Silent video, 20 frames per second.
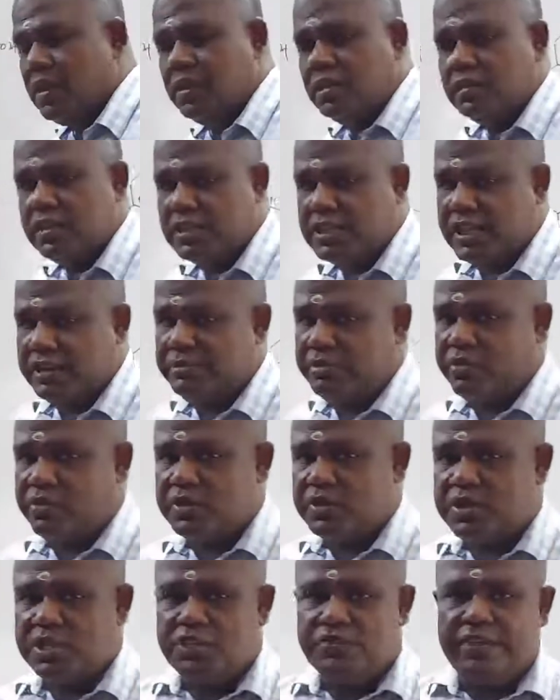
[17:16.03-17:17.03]
This type of
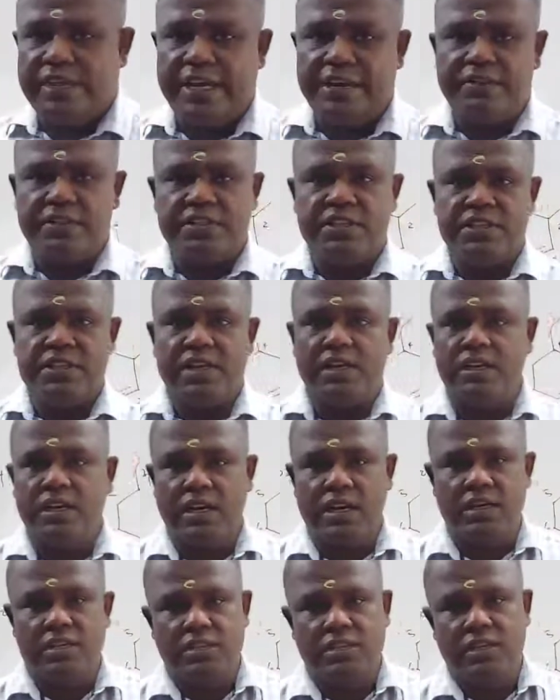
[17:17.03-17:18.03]
questions we have discussed in the
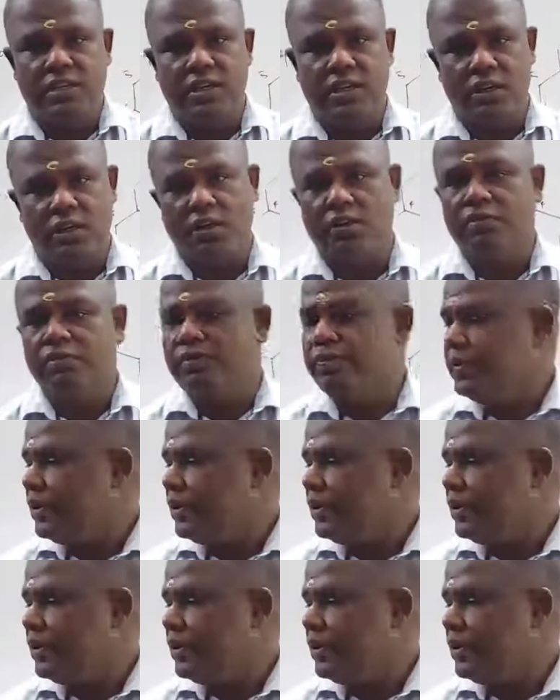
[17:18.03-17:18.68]
class a lot of.